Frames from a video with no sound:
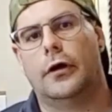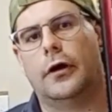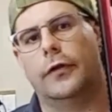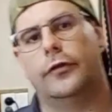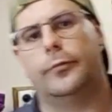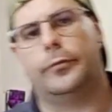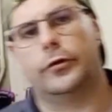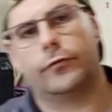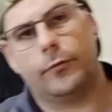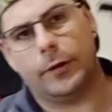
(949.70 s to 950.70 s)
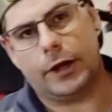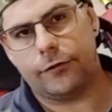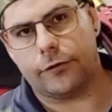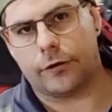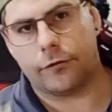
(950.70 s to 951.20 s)
on this beautiful
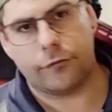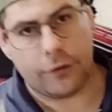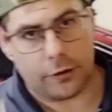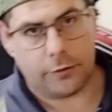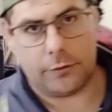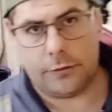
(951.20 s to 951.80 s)
blaster. So,